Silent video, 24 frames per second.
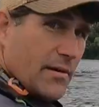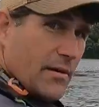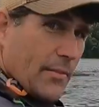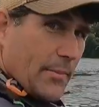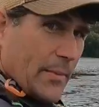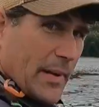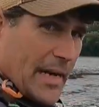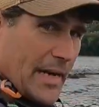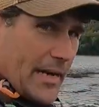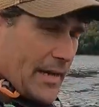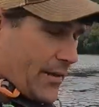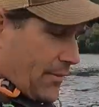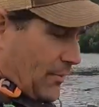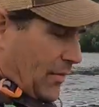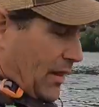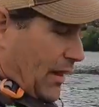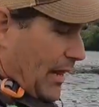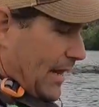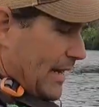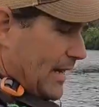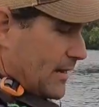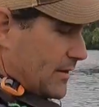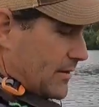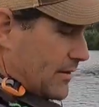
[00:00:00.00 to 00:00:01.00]
a medium
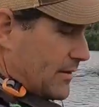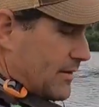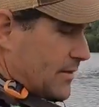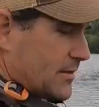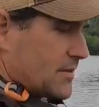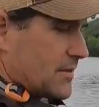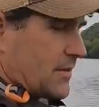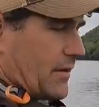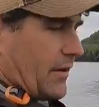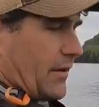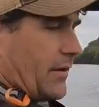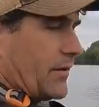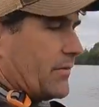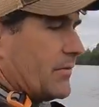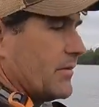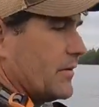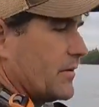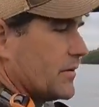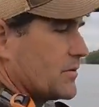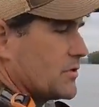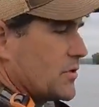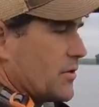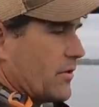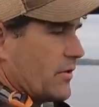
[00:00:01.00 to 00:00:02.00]
light. It's a
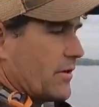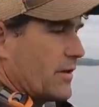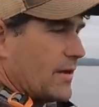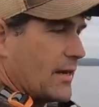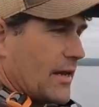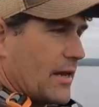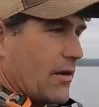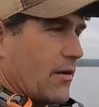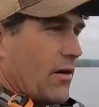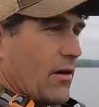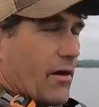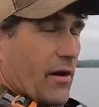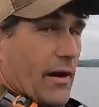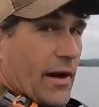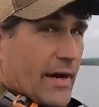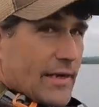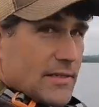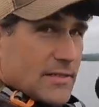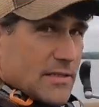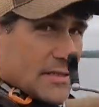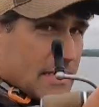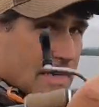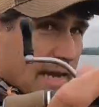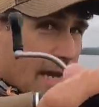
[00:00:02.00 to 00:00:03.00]
Eternity
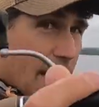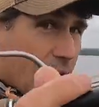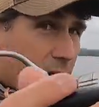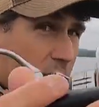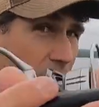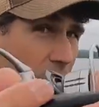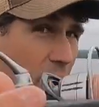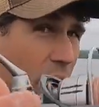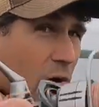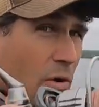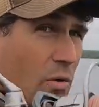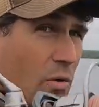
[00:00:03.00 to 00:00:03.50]
RX10,